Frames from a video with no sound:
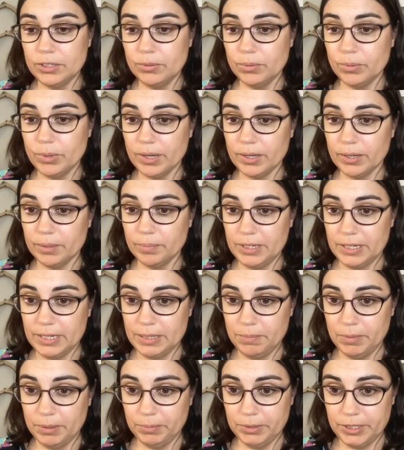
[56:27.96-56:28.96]
you're welcome to
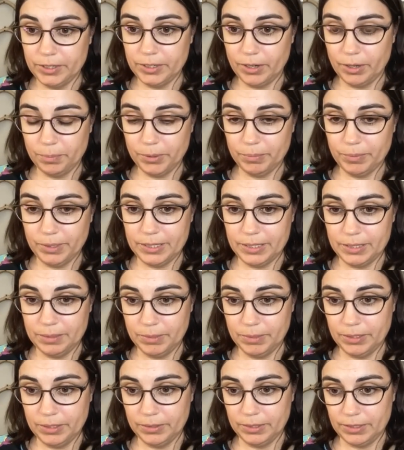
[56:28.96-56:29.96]
email me here. I'll put my
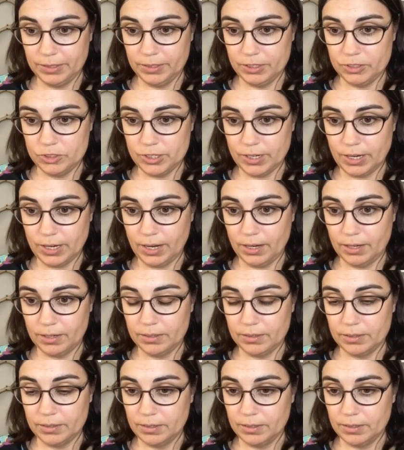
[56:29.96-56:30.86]
email in the chat.